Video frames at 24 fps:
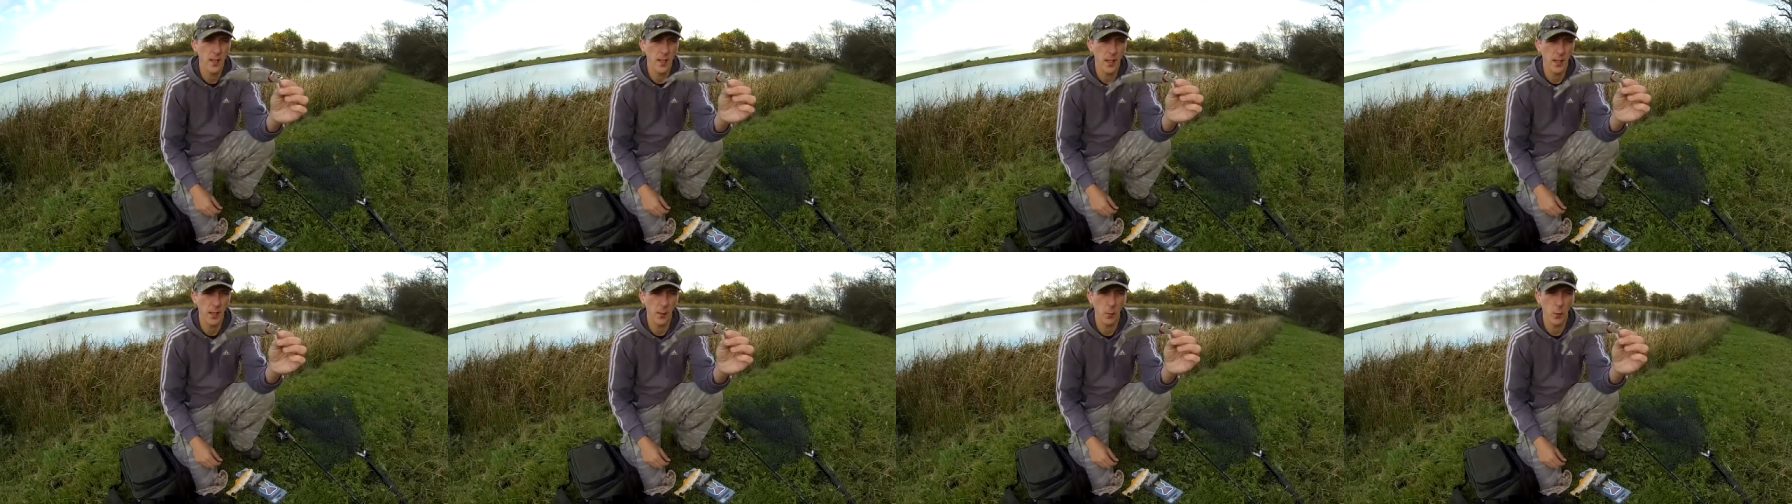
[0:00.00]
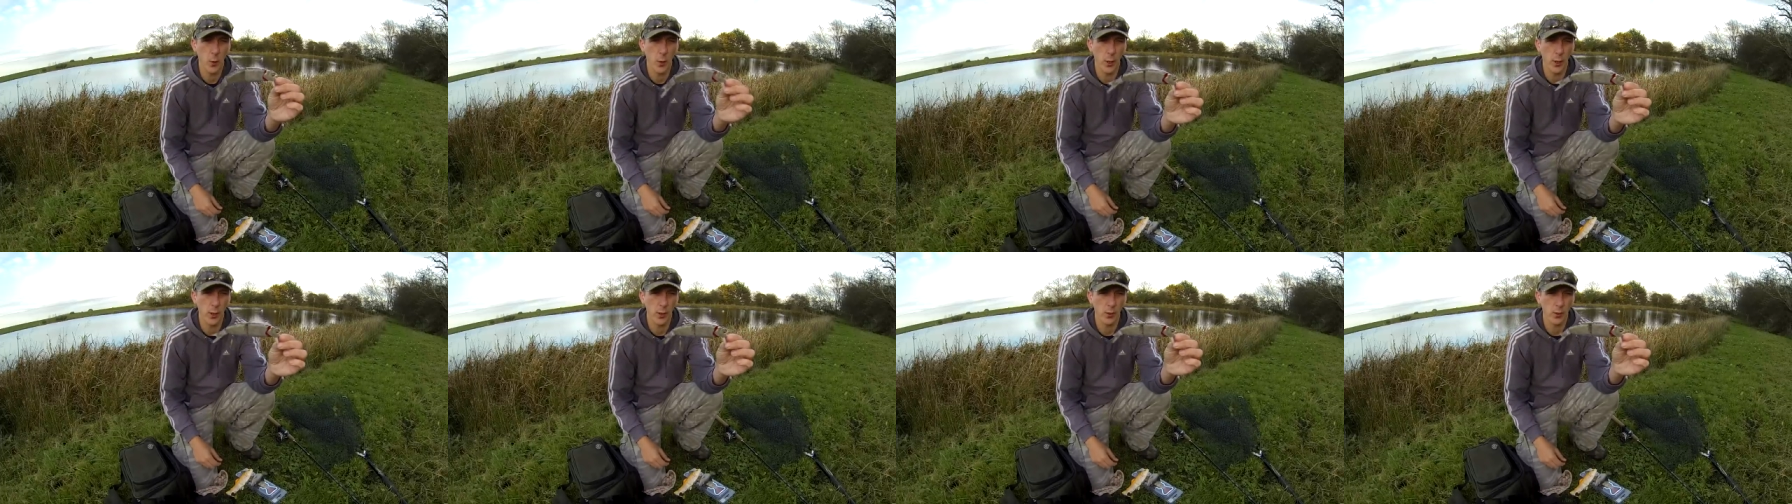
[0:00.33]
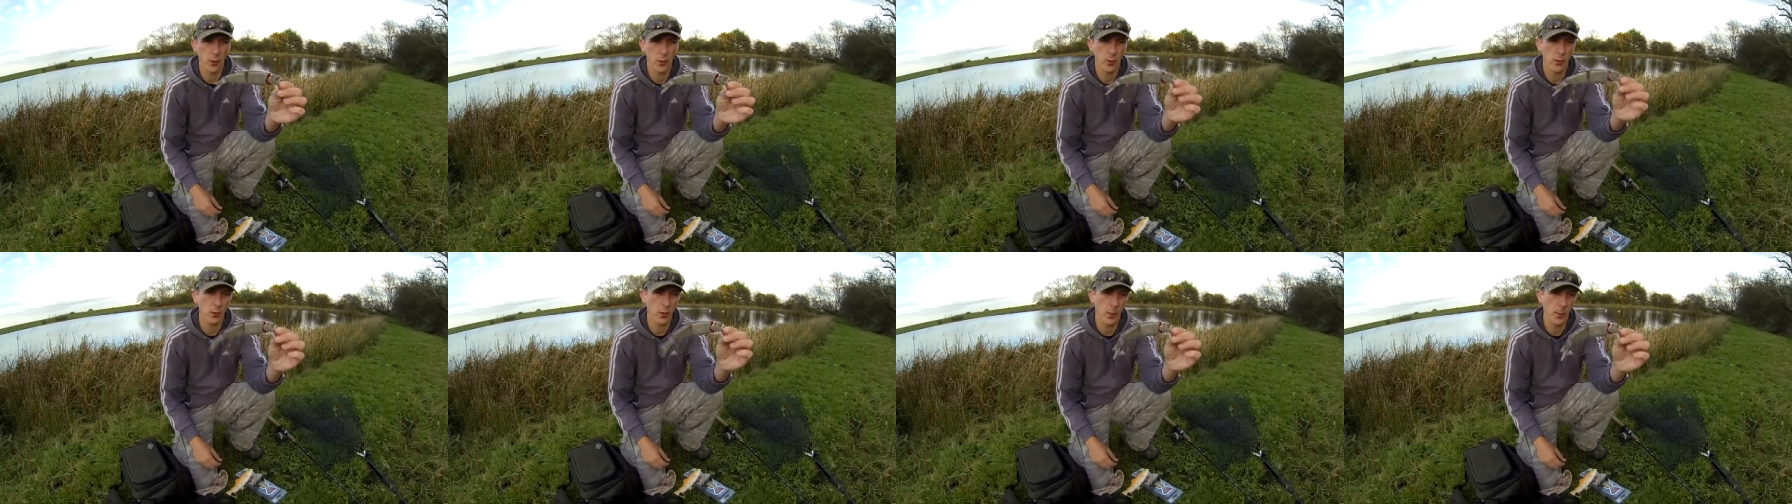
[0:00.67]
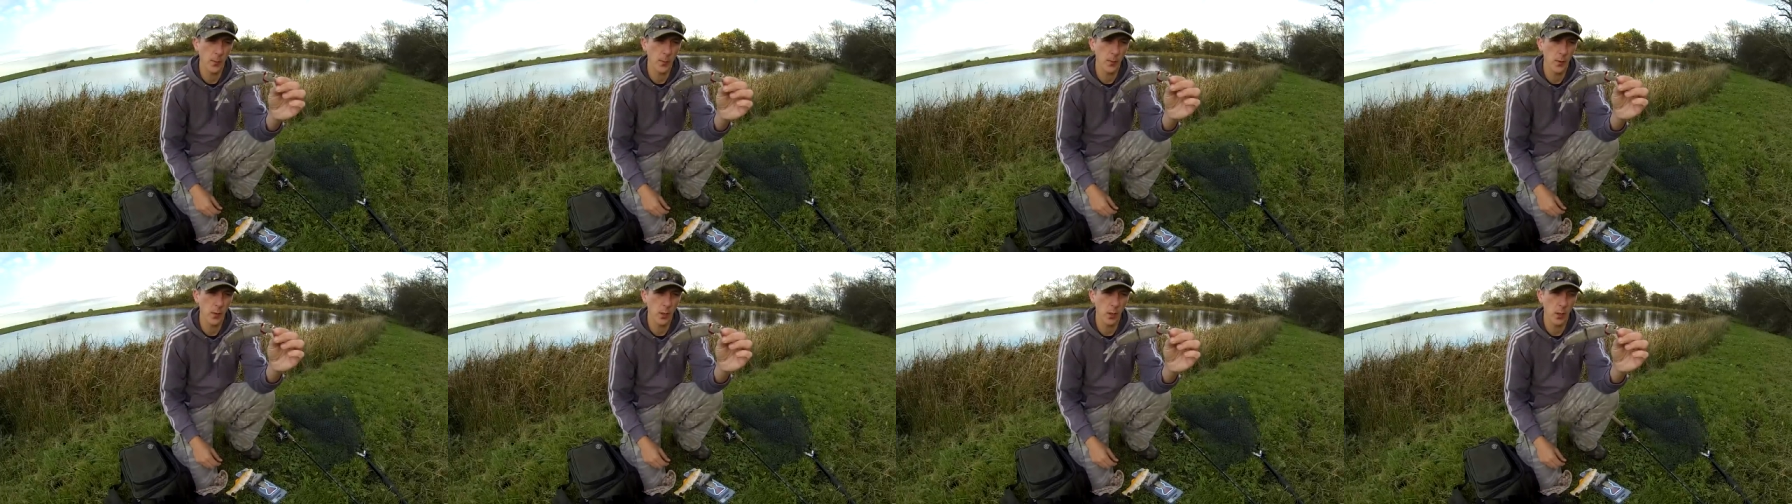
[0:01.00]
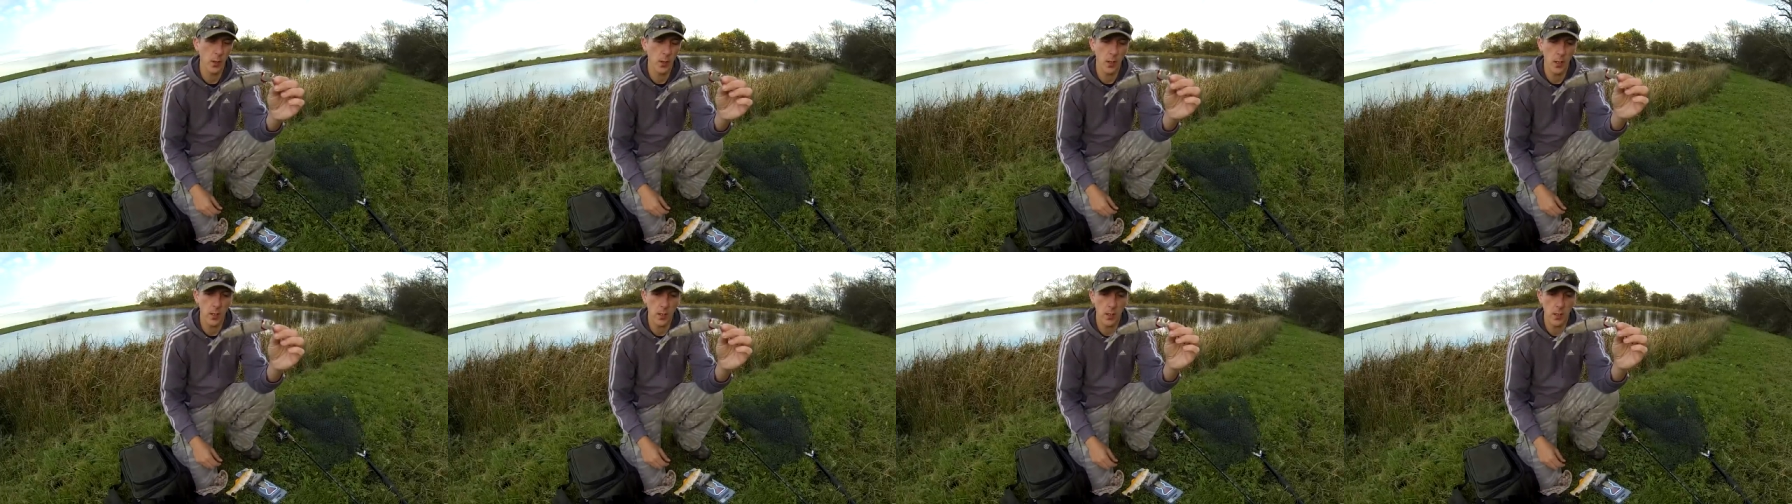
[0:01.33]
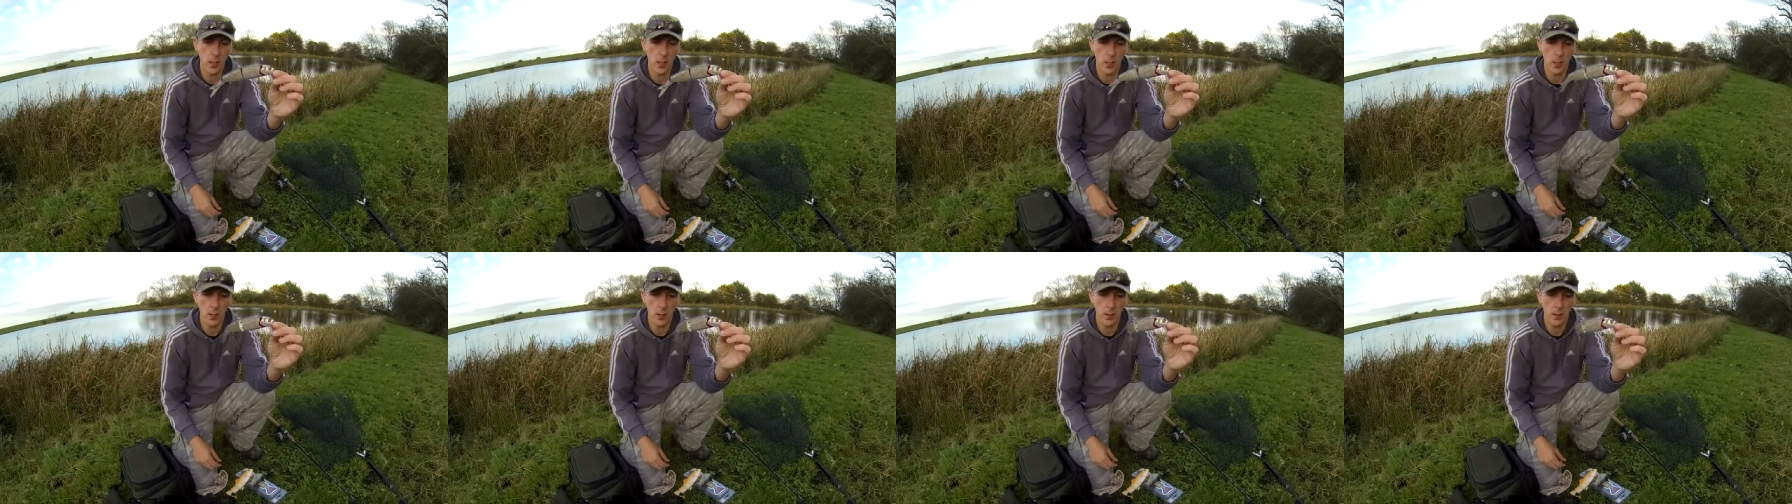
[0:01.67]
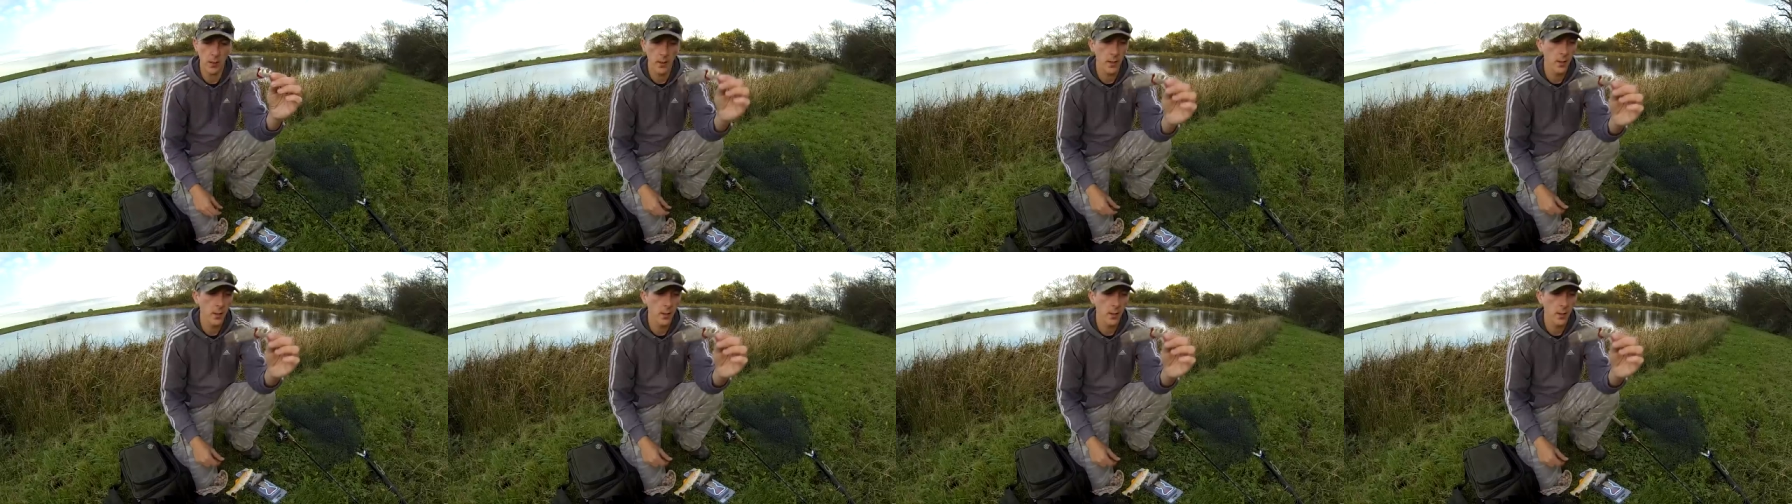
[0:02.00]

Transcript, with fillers: and it works, so, so your,